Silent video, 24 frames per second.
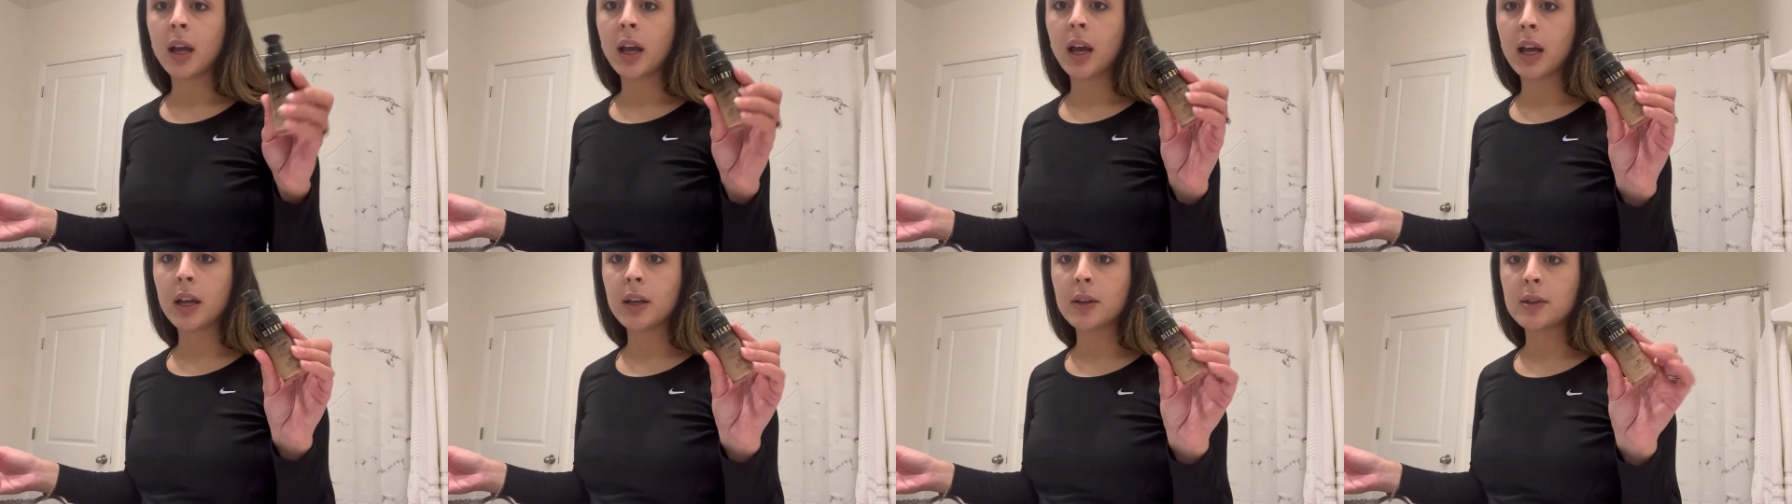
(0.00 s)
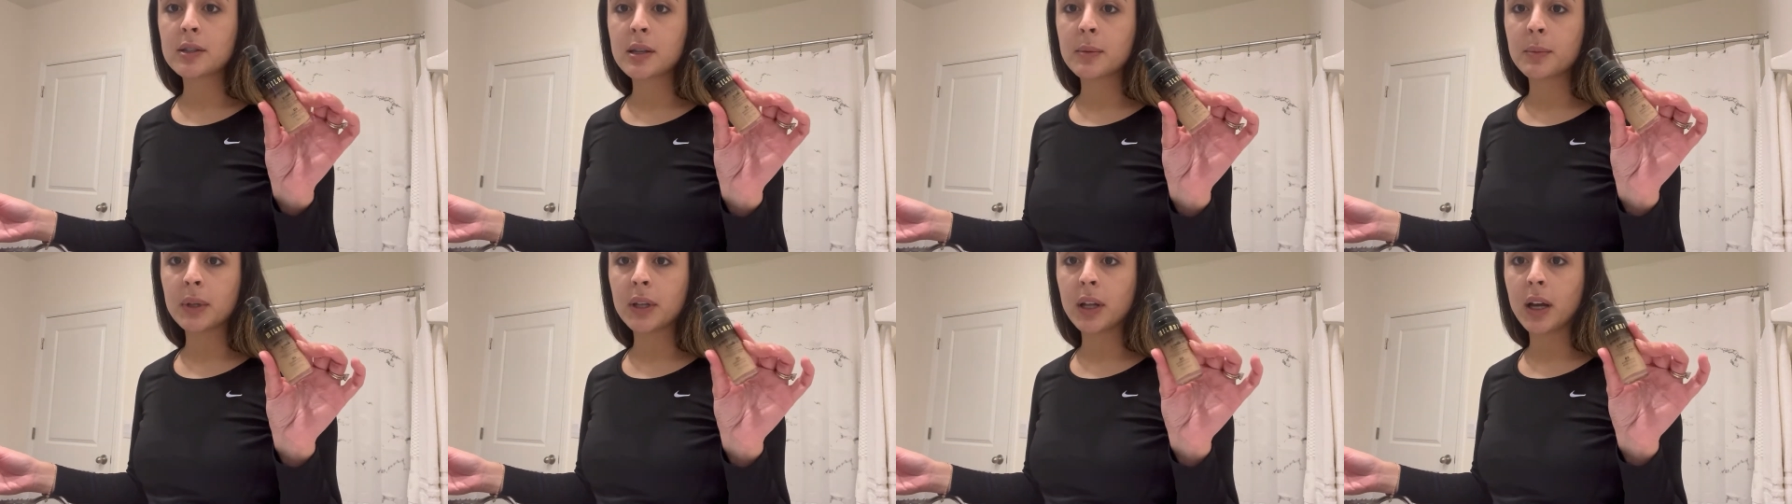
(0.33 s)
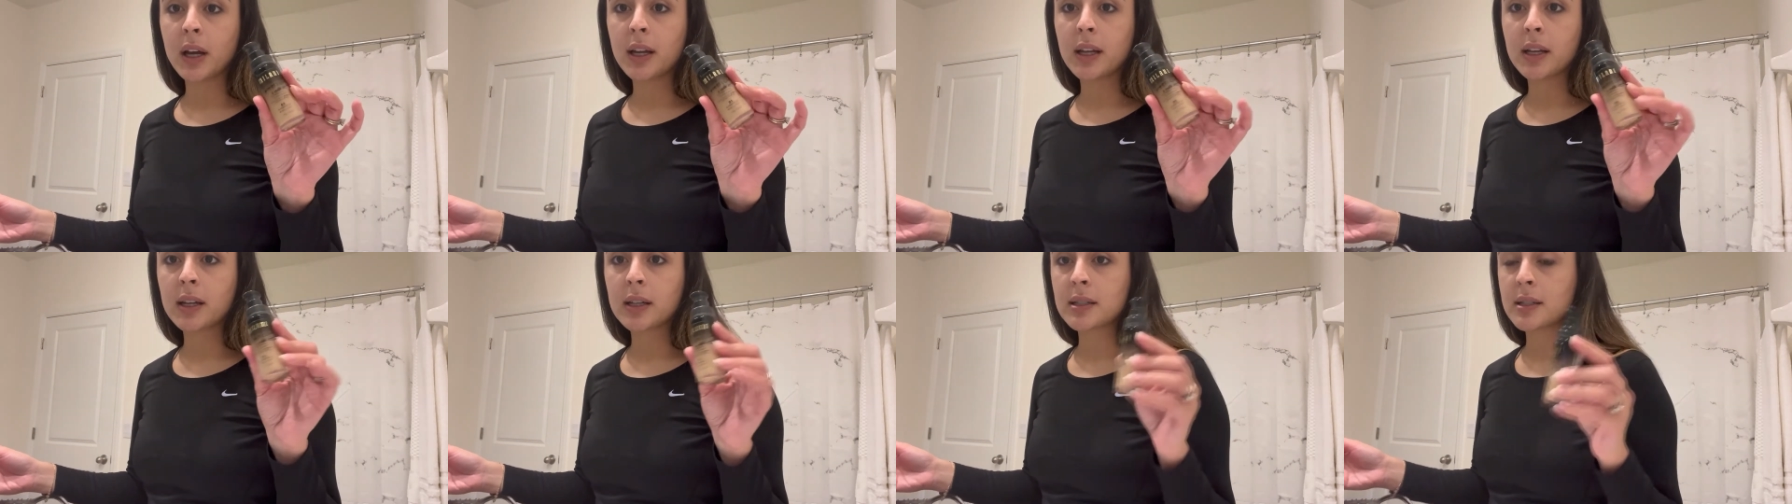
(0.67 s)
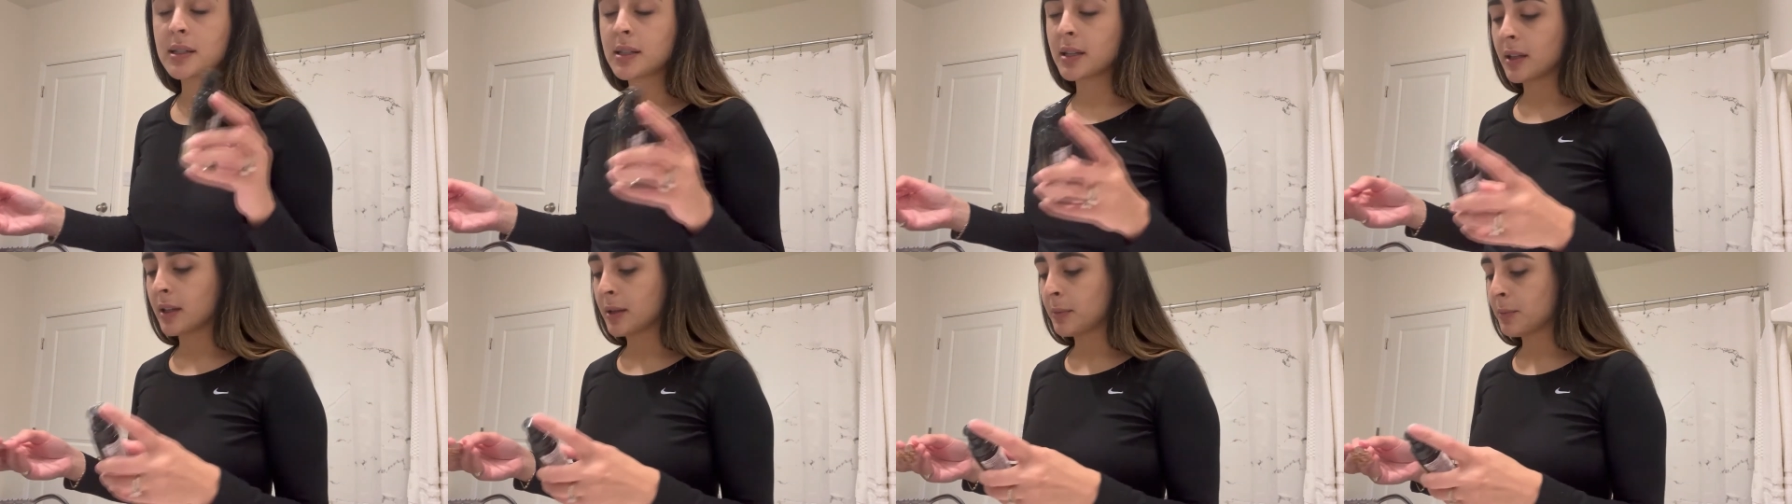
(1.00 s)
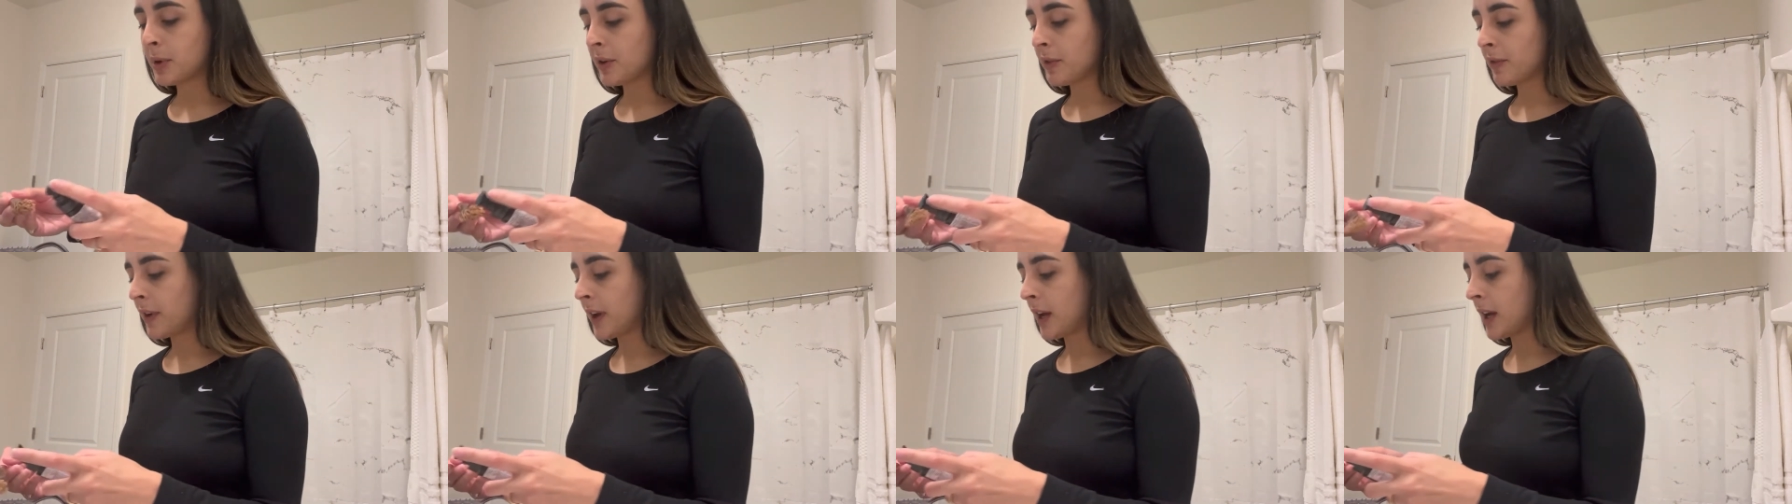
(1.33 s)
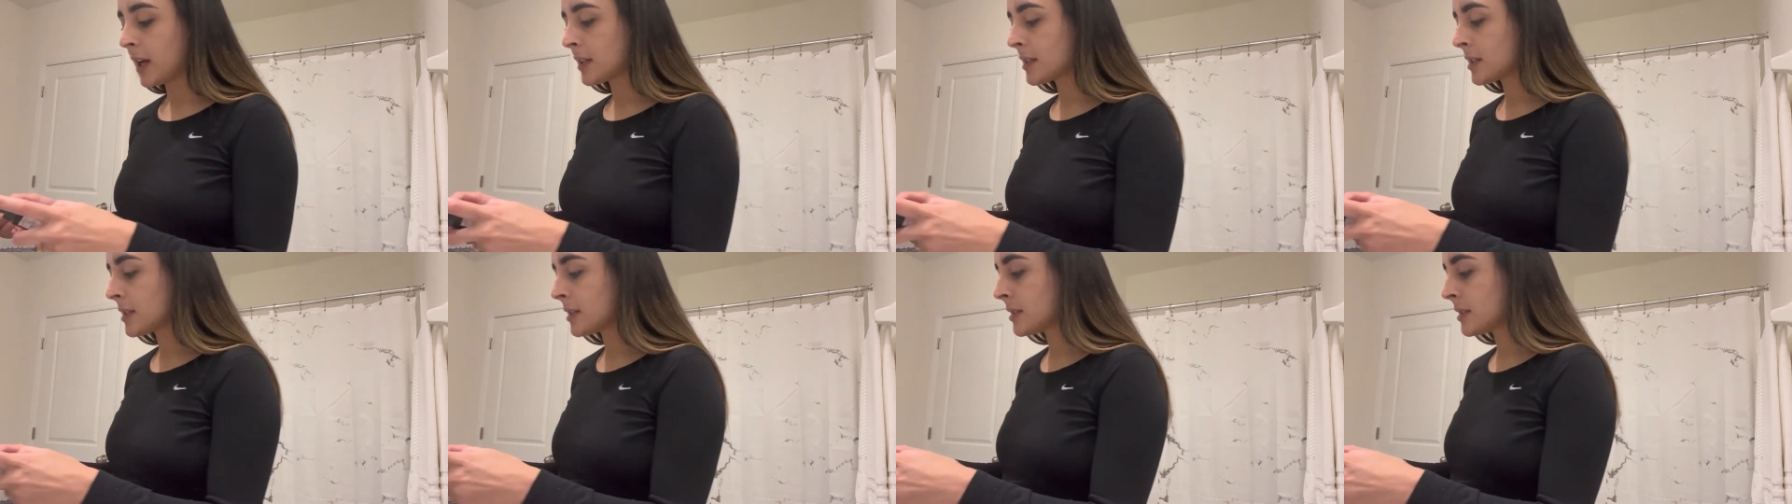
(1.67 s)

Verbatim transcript: I use the Milani Conceal and Perfect.